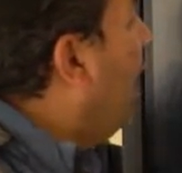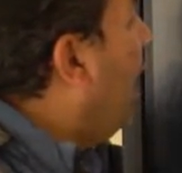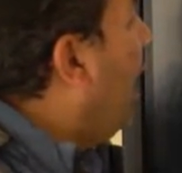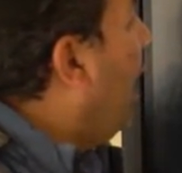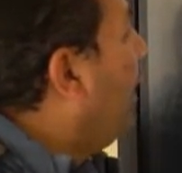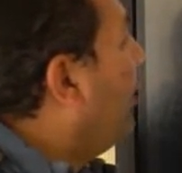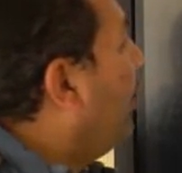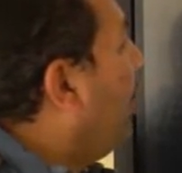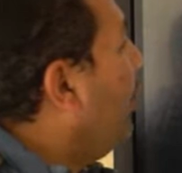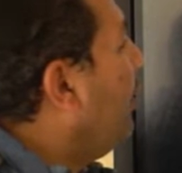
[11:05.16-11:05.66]

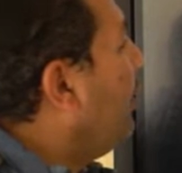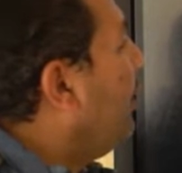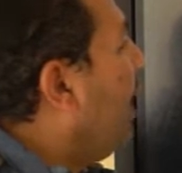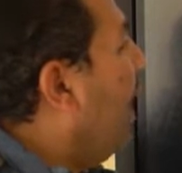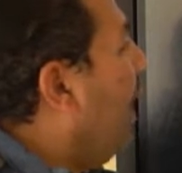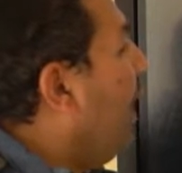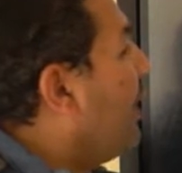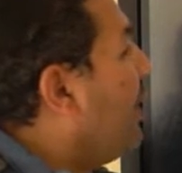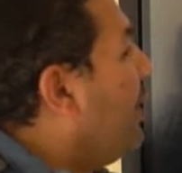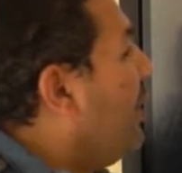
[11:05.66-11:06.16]
I don't
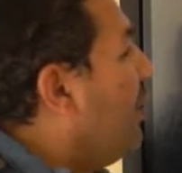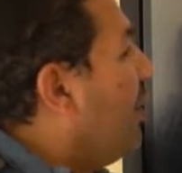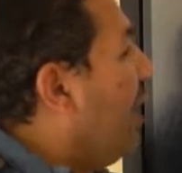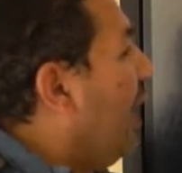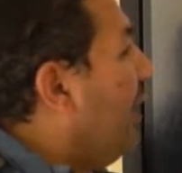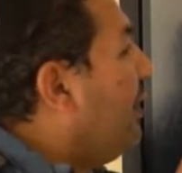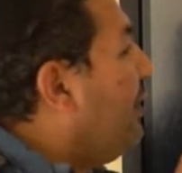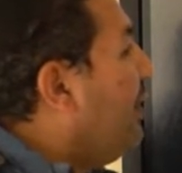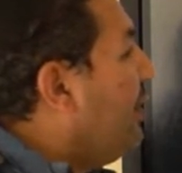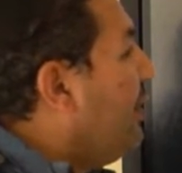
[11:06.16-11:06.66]
like your
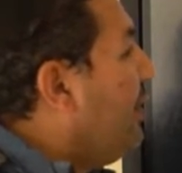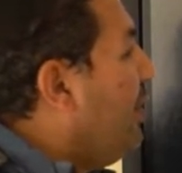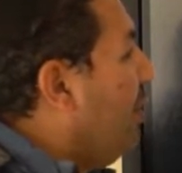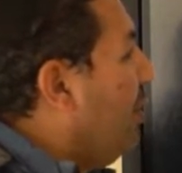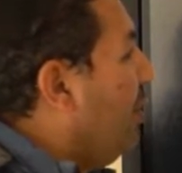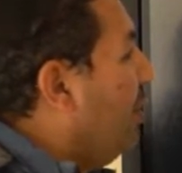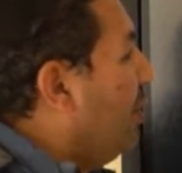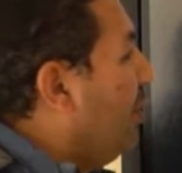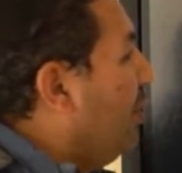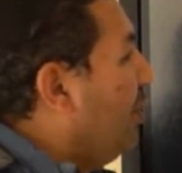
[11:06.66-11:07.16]

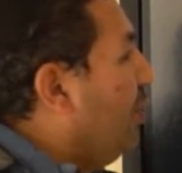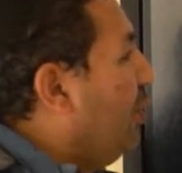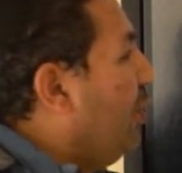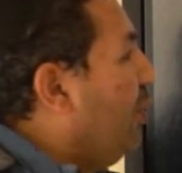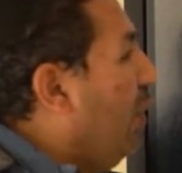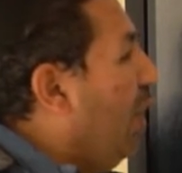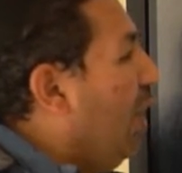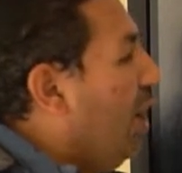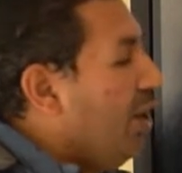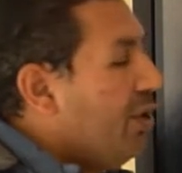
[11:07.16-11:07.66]
attitude
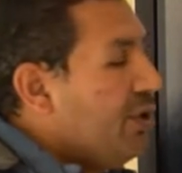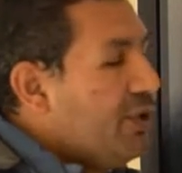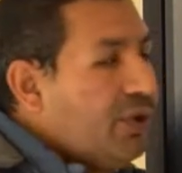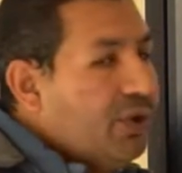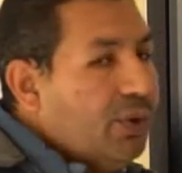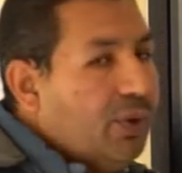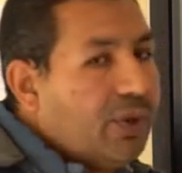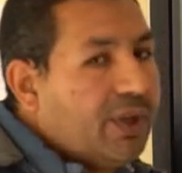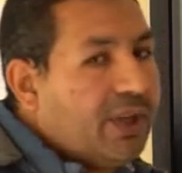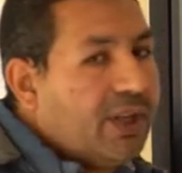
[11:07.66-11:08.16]
towards
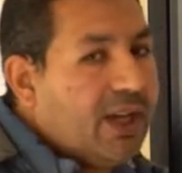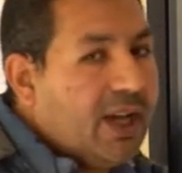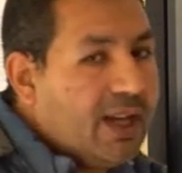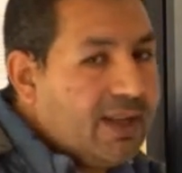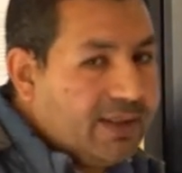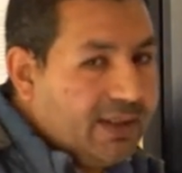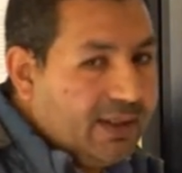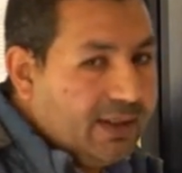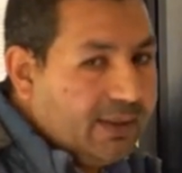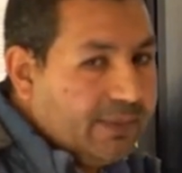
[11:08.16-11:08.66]
your
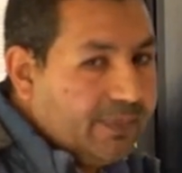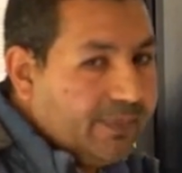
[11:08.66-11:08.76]
cousin.